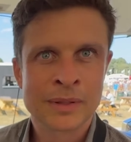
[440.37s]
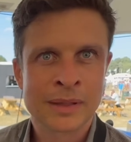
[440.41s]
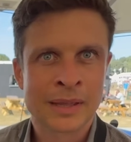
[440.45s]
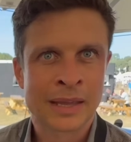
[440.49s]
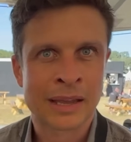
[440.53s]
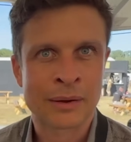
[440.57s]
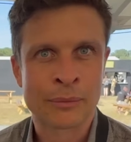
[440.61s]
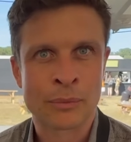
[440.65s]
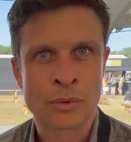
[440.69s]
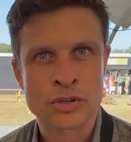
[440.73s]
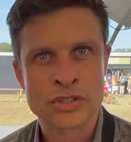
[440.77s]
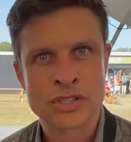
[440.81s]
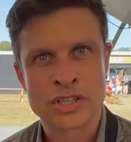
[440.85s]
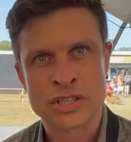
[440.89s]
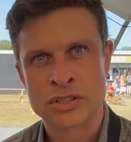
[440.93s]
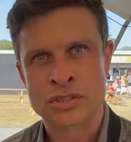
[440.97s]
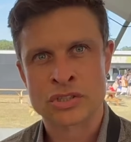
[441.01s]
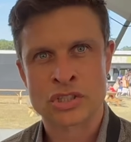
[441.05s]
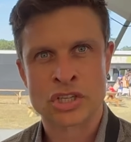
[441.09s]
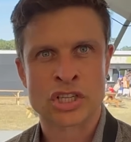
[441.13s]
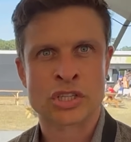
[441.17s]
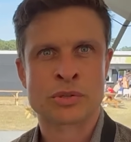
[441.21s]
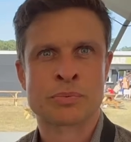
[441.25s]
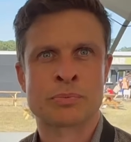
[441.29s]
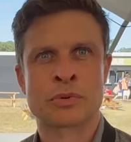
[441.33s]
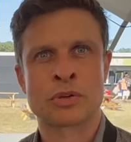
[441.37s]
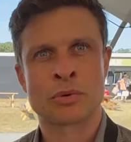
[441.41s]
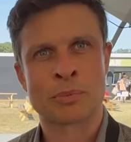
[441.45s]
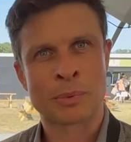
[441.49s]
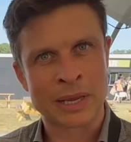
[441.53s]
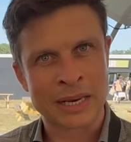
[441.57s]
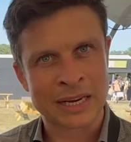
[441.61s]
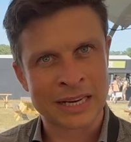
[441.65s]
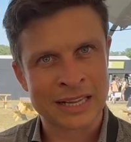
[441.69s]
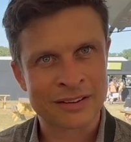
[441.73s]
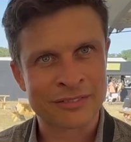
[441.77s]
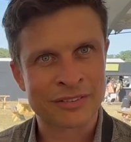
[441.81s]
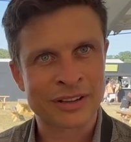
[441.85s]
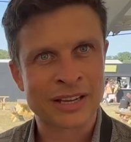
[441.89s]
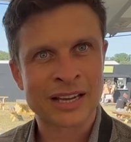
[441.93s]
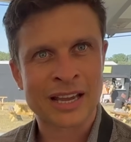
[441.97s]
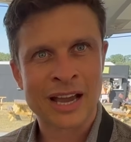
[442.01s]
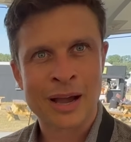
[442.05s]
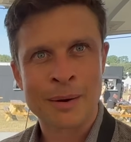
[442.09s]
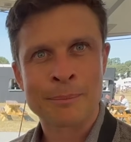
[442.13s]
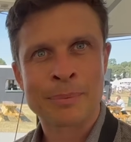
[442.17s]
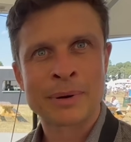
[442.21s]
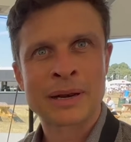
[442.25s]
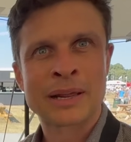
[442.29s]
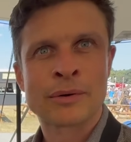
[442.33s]
It wasn't just to be an EV
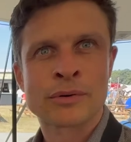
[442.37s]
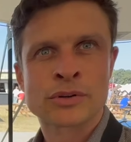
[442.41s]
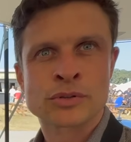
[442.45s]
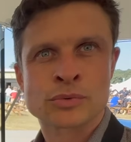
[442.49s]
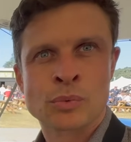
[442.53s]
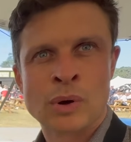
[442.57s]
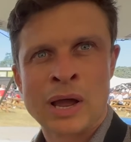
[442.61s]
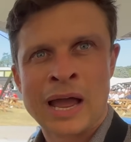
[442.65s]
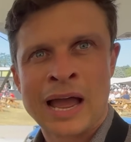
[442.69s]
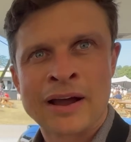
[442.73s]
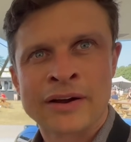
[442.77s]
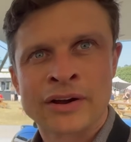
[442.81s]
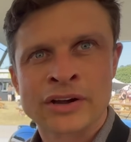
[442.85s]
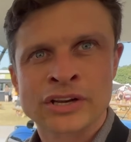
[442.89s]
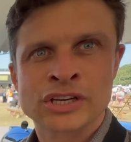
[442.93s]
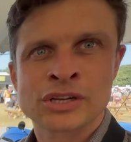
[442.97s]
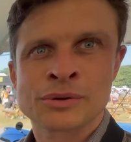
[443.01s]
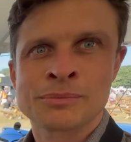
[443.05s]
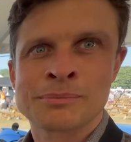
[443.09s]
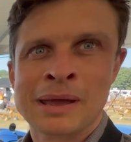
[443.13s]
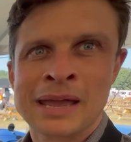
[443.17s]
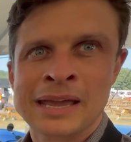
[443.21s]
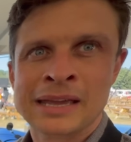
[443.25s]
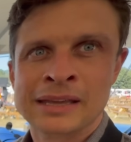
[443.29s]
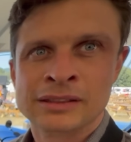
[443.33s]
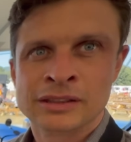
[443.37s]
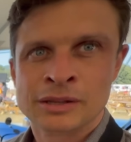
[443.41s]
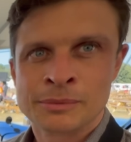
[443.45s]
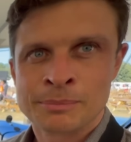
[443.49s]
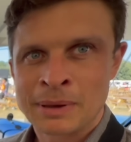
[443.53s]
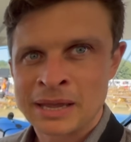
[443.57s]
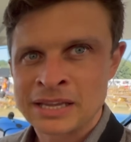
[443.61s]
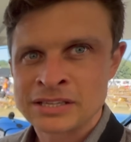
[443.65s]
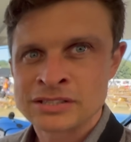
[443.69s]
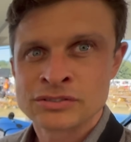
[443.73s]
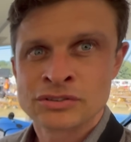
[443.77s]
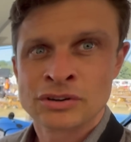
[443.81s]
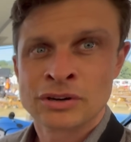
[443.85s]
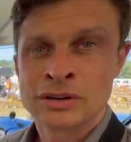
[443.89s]
company, it was how can you make the best,